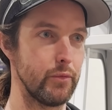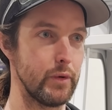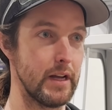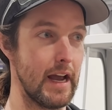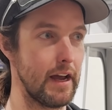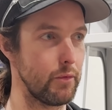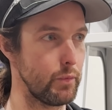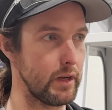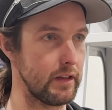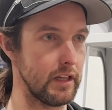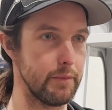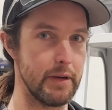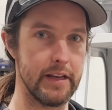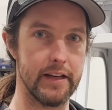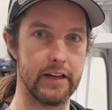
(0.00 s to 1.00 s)
we had weekly
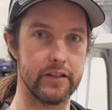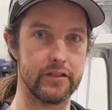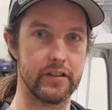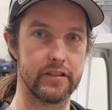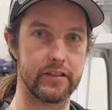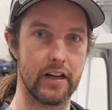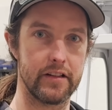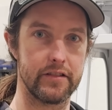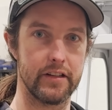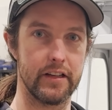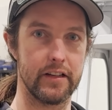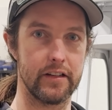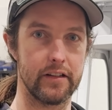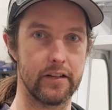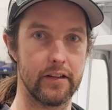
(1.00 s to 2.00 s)
meetings
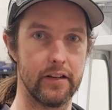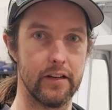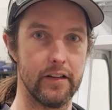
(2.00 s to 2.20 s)
discussing